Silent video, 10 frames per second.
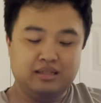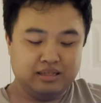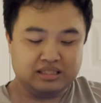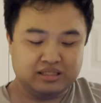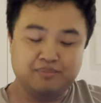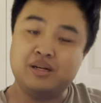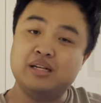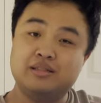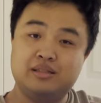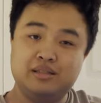this
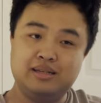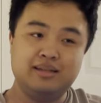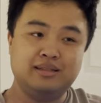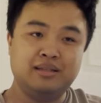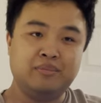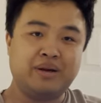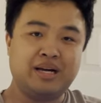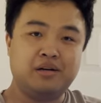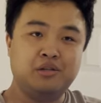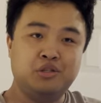monitor, the Lepow